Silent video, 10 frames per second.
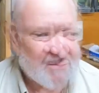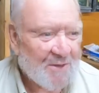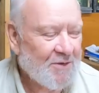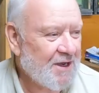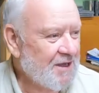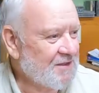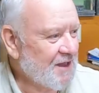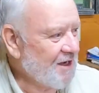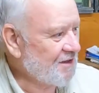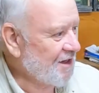But anyway,
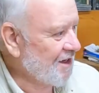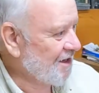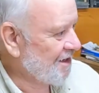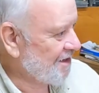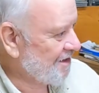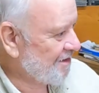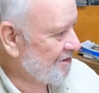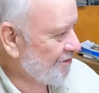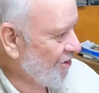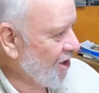the
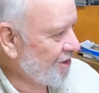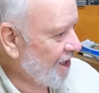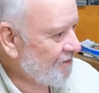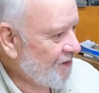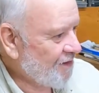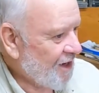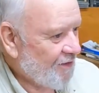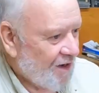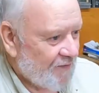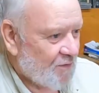crock down there
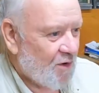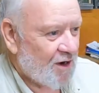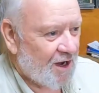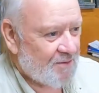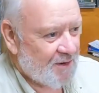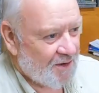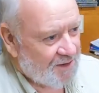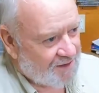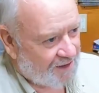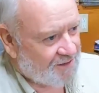now, I have a water line
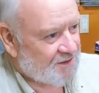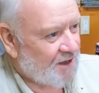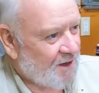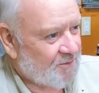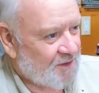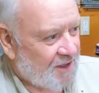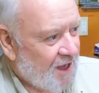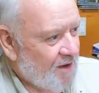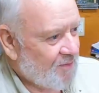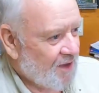buried, like I say, up to the
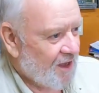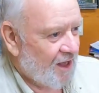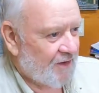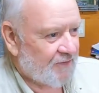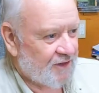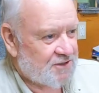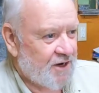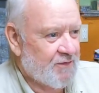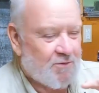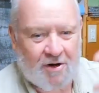camp, and I've got
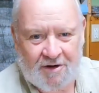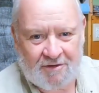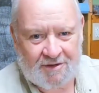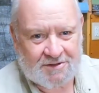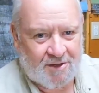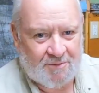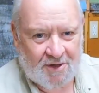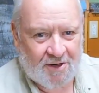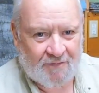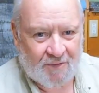several water outlets up
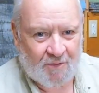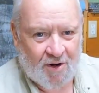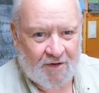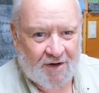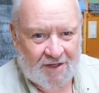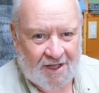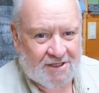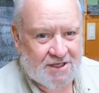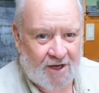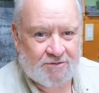here for watering, and
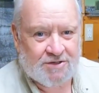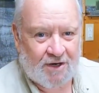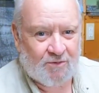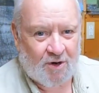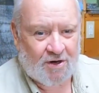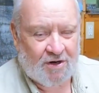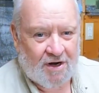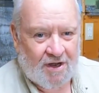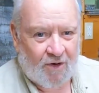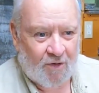that's outside water,
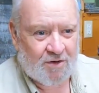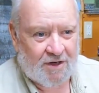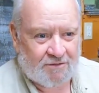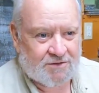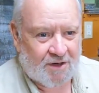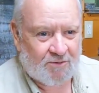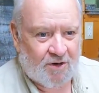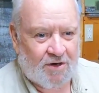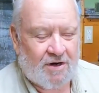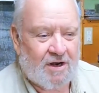only outside
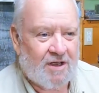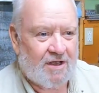water,